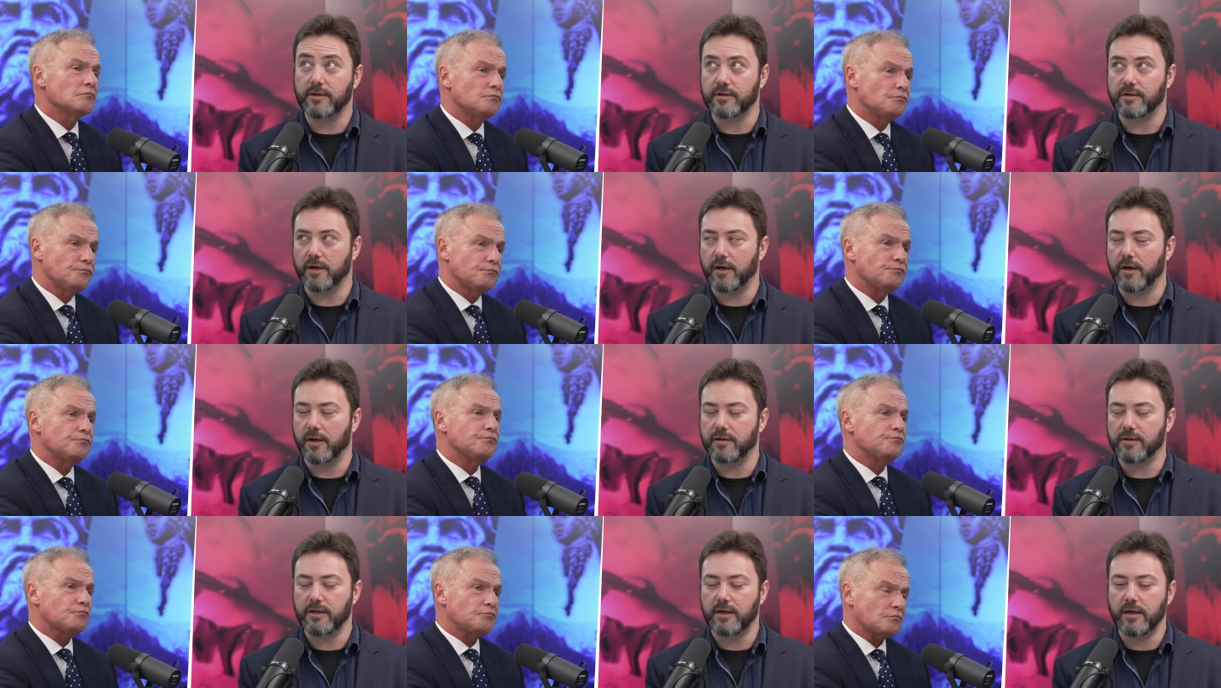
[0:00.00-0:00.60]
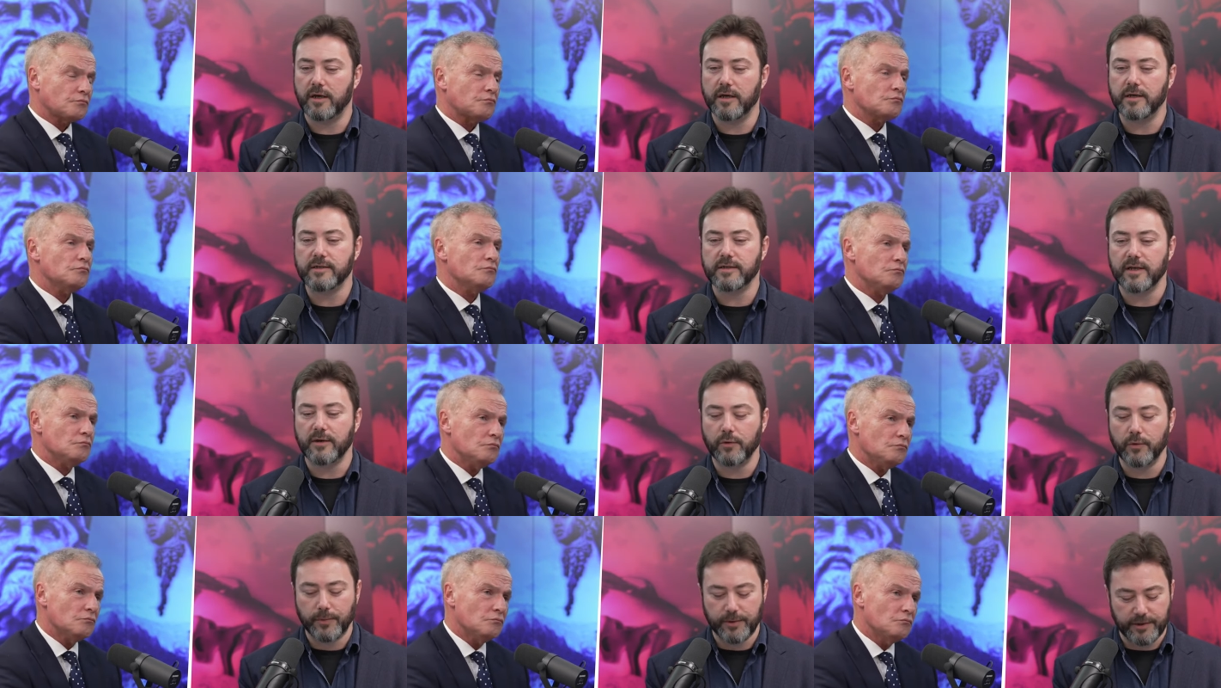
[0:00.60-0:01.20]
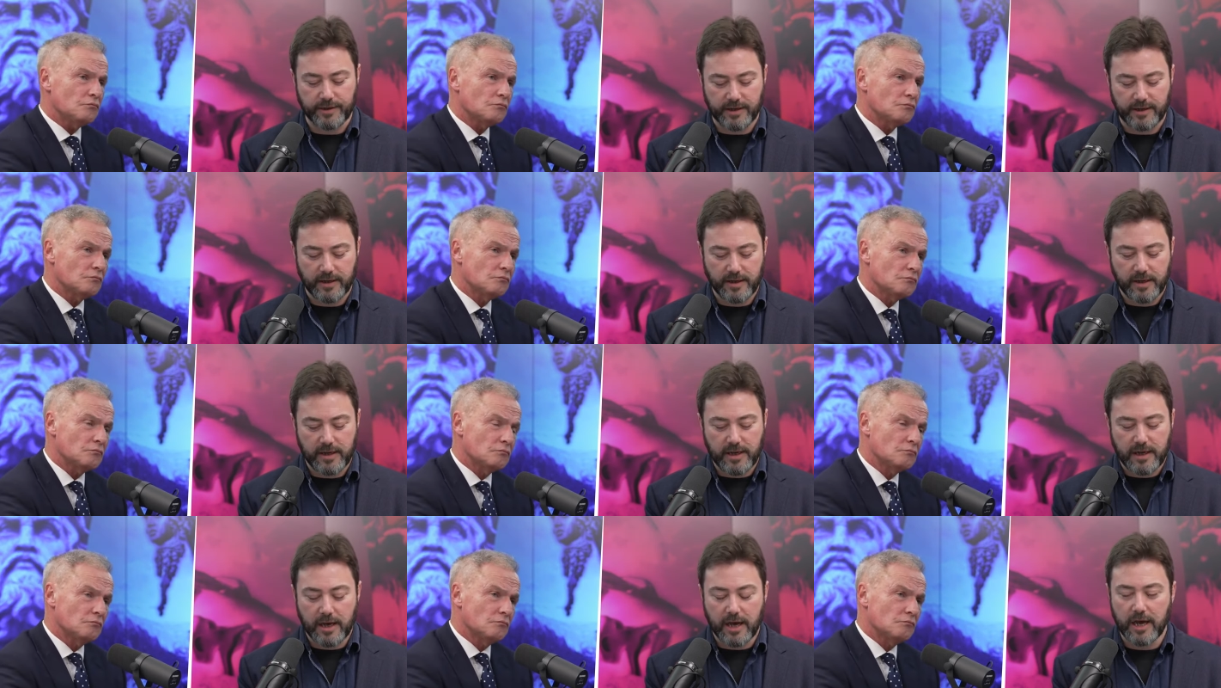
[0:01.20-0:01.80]
Speaker 1: society, as they will put it.
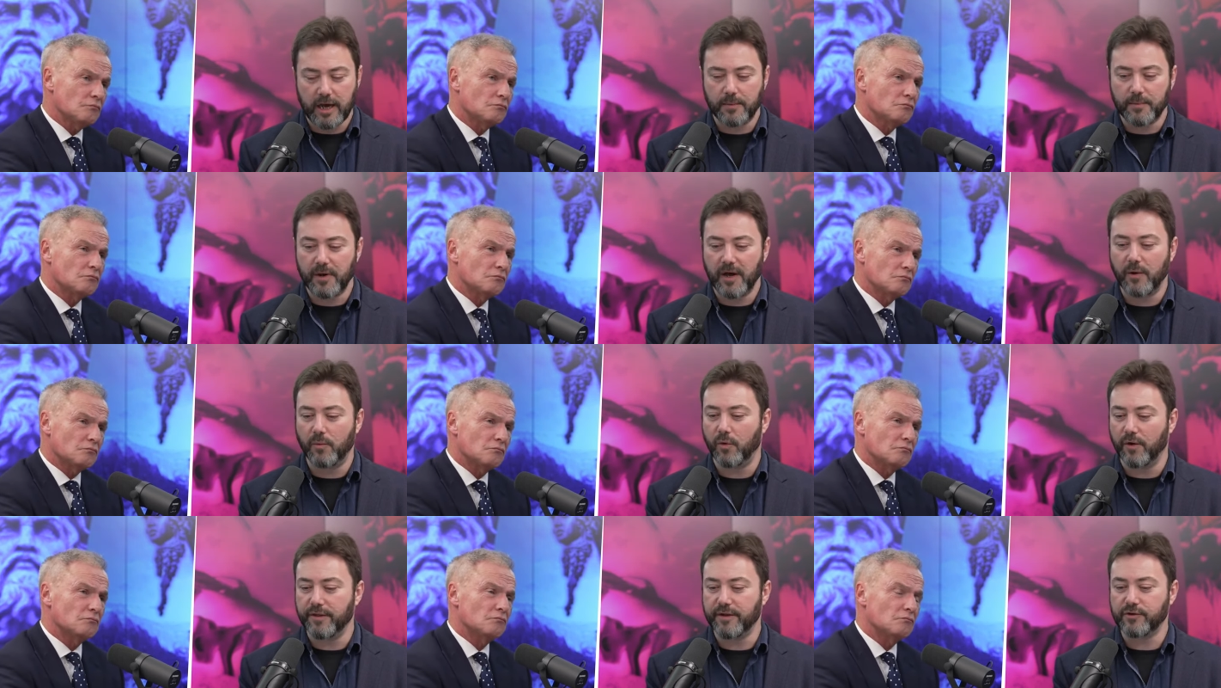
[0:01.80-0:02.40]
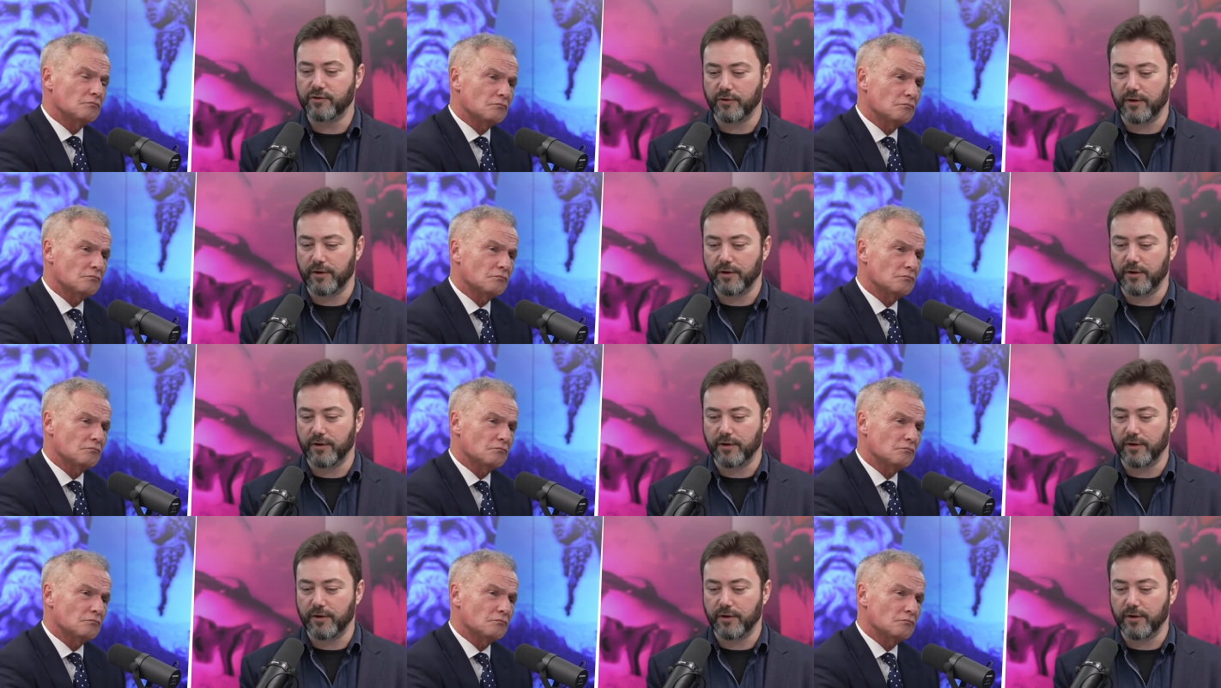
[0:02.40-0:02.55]
Um, and what they're